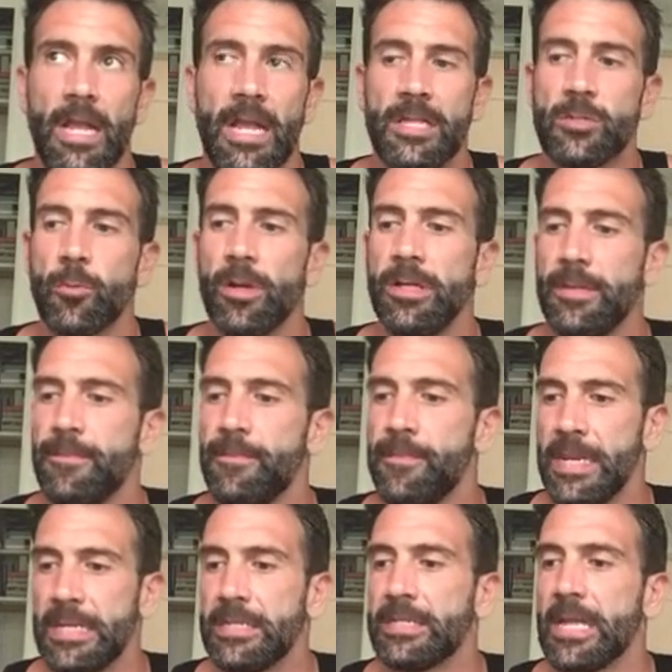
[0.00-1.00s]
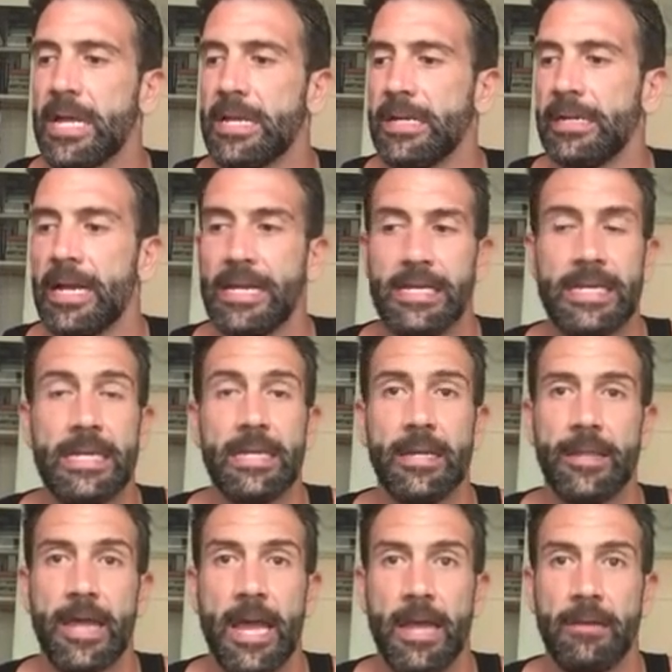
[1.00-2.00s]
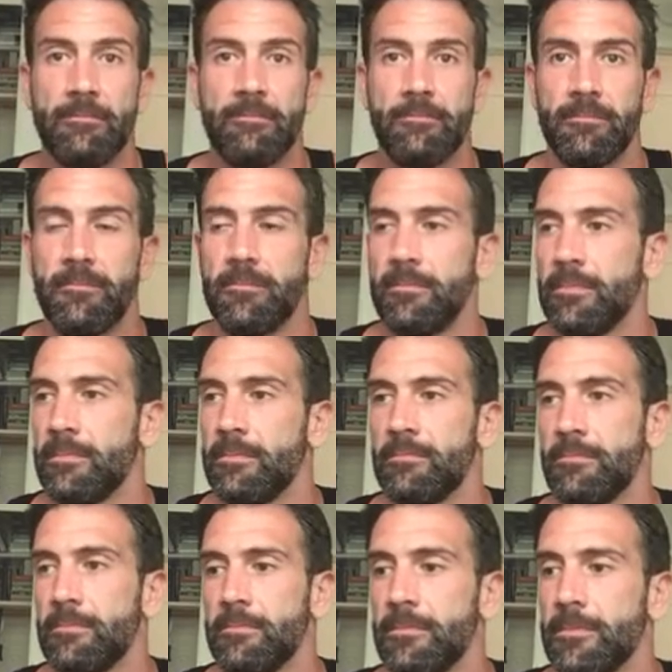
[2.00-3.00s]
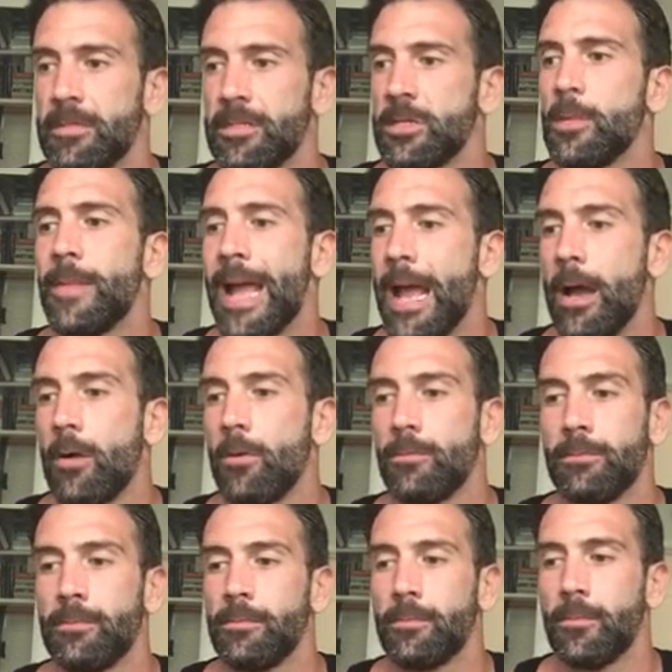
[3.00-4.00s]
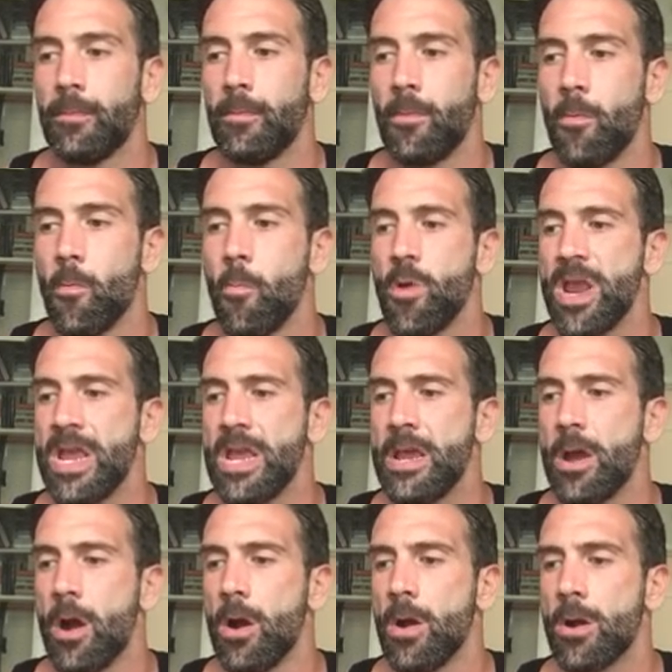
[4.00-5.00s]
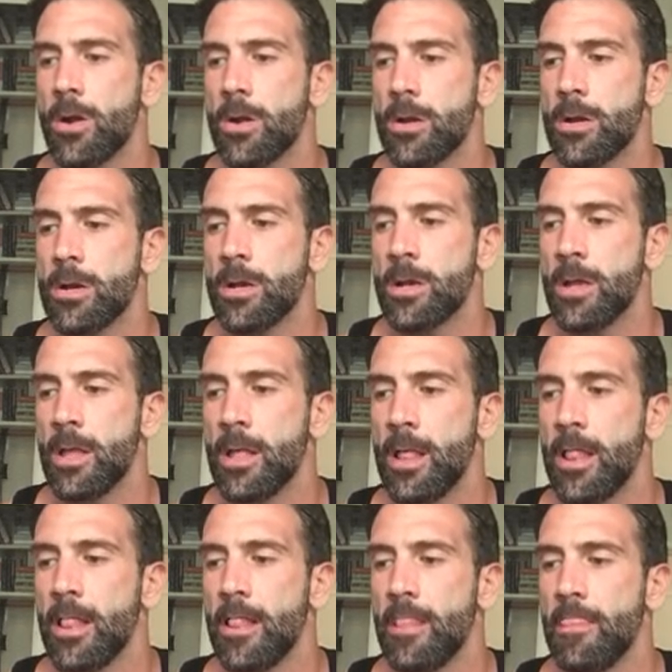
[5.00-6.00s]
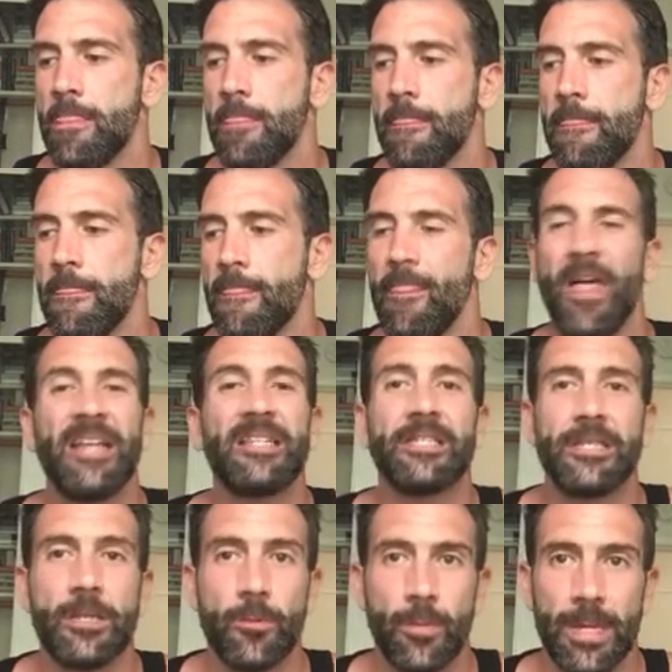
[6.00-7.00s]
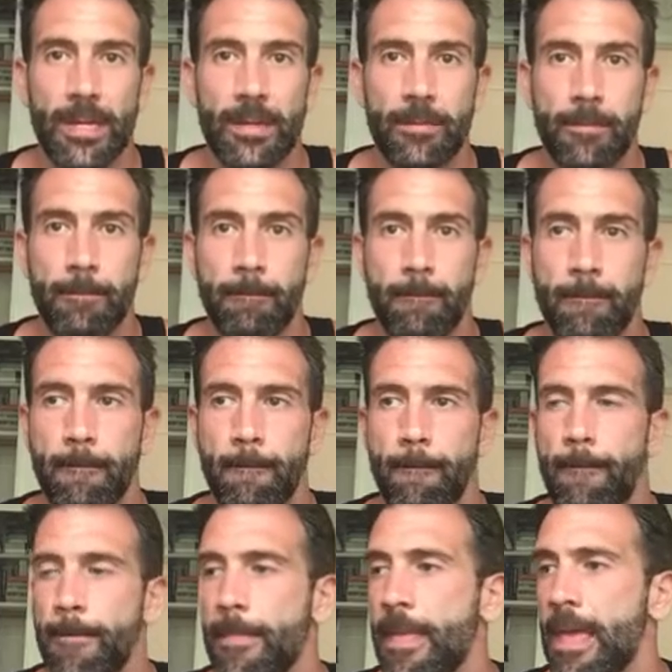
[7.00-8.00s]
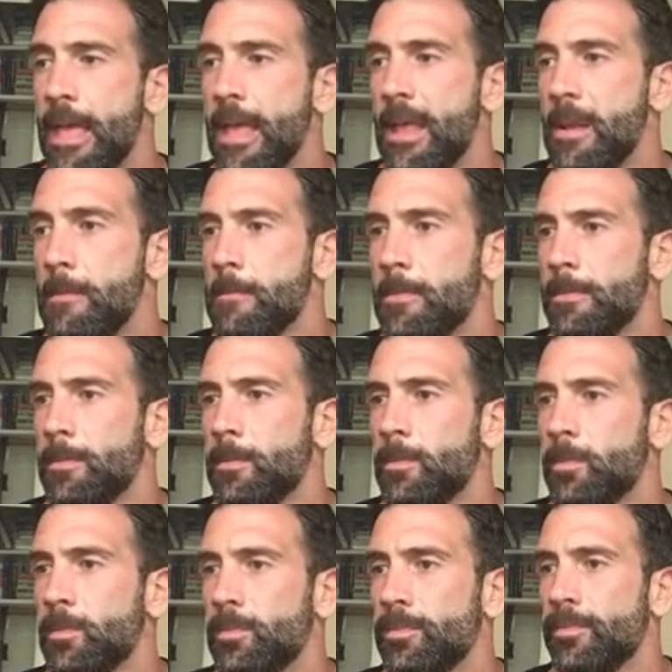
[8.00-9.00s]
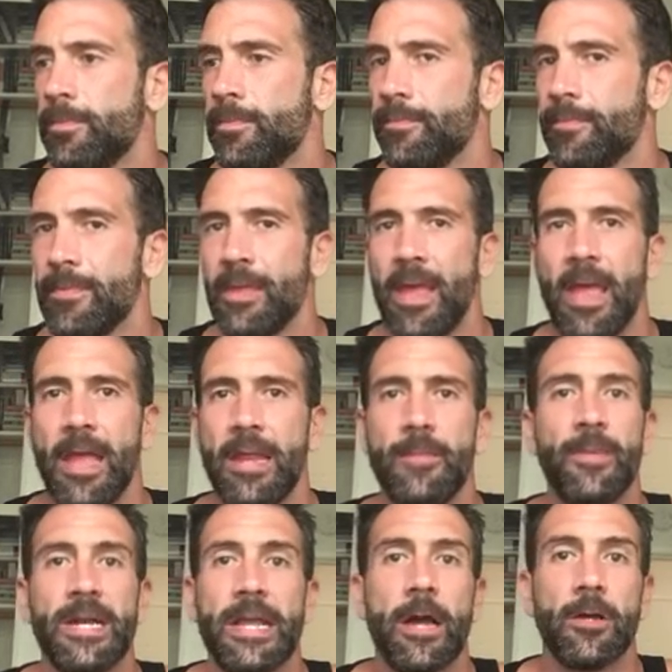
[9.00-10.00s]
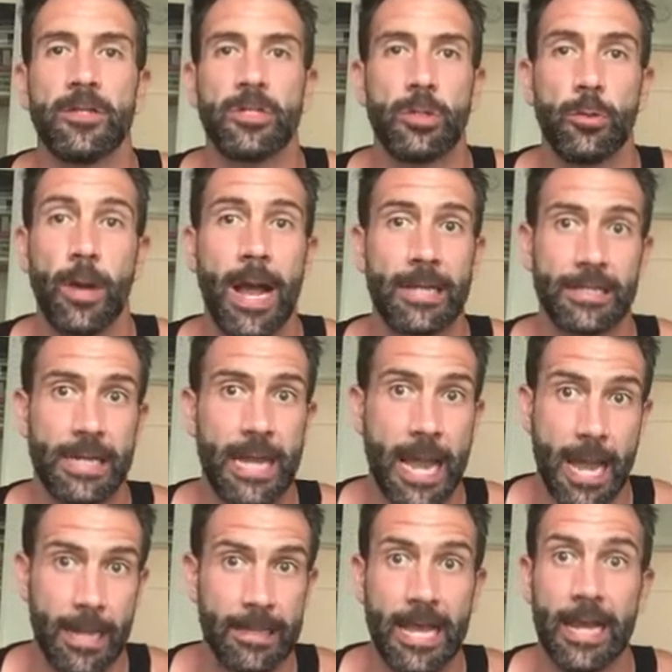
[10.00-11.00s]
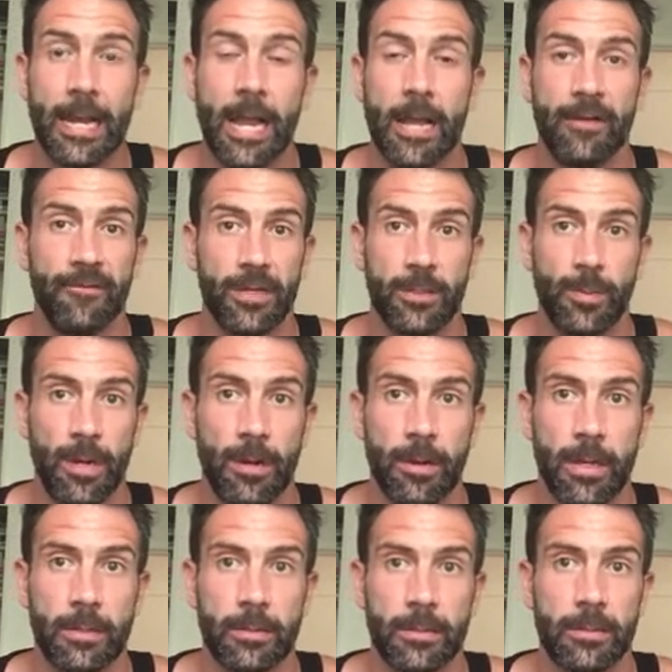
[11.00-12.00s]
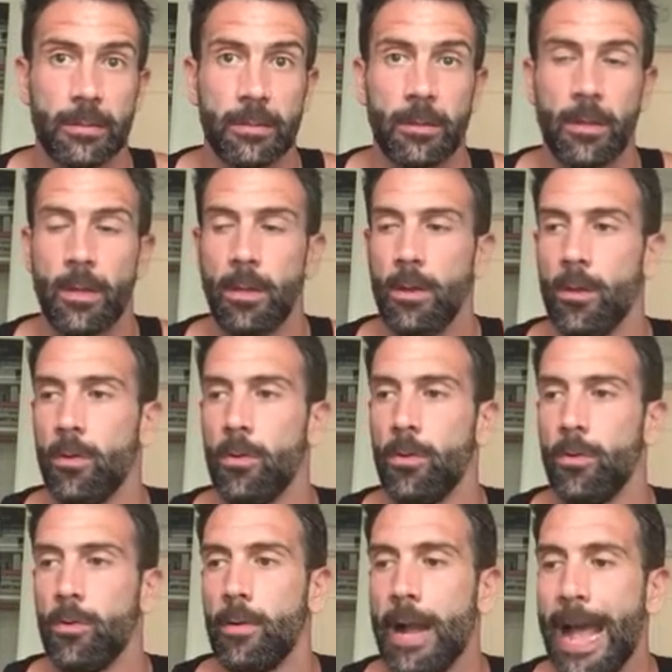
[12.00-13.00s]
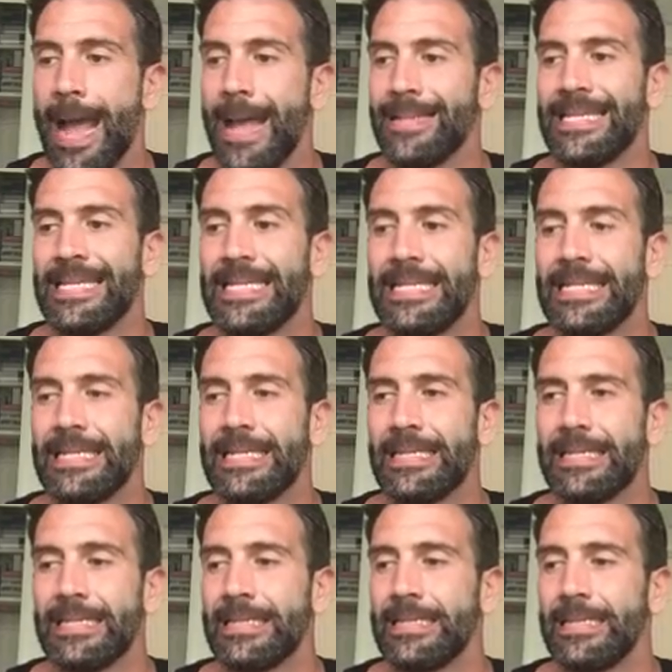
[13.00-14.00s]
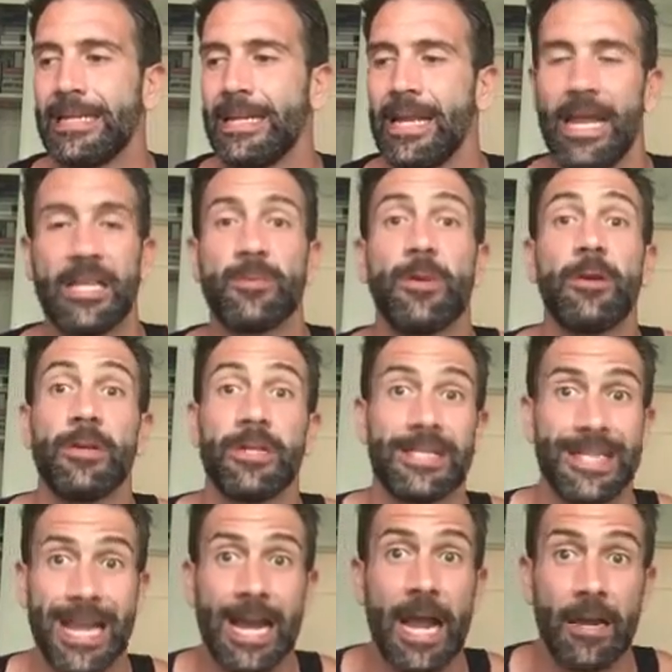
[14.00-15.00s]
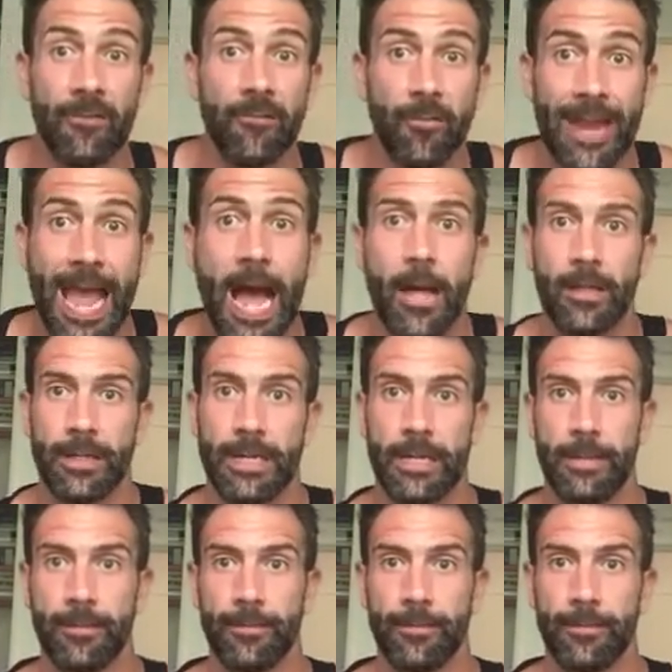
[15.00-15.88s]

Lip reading: it's really based on an idea that somehow we are less human than anybody else who hasn't had that kind of experience, who hasn't experienced that kind of reality.